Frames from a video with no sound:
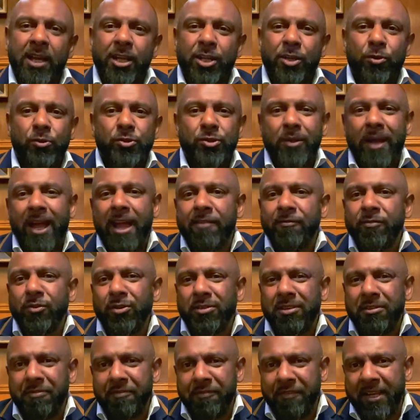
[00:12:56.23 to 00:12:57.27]
You also haven't
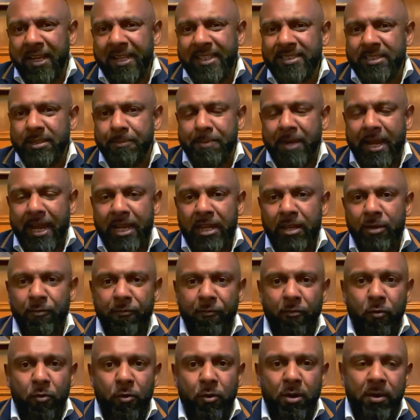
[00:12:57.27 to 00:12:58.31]
got the fees to pay
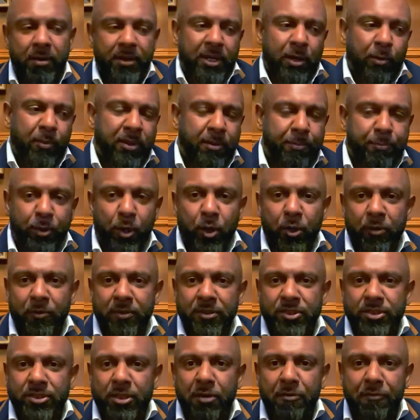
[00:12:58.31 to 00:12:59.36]
for, you know, with a broker
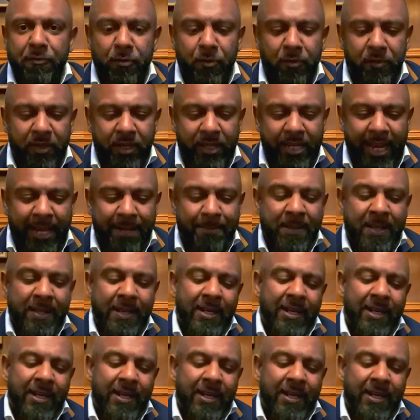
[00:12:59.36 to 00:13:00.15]
and so forth, okay?